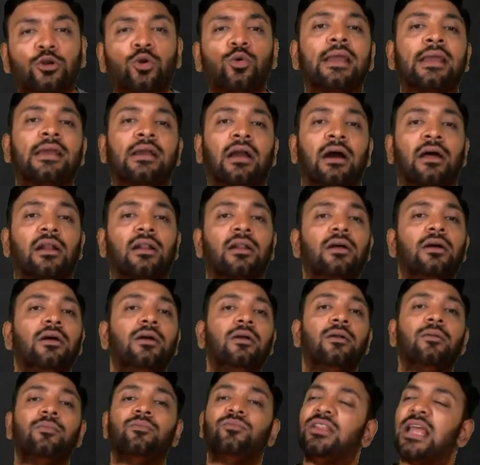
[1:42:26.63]
to incur.
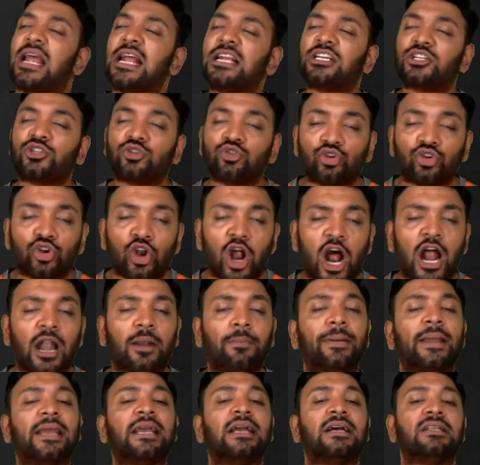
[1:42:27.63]
They should
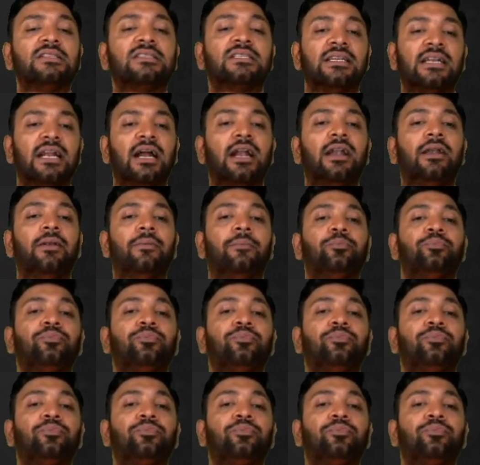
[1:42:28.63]
not be considered.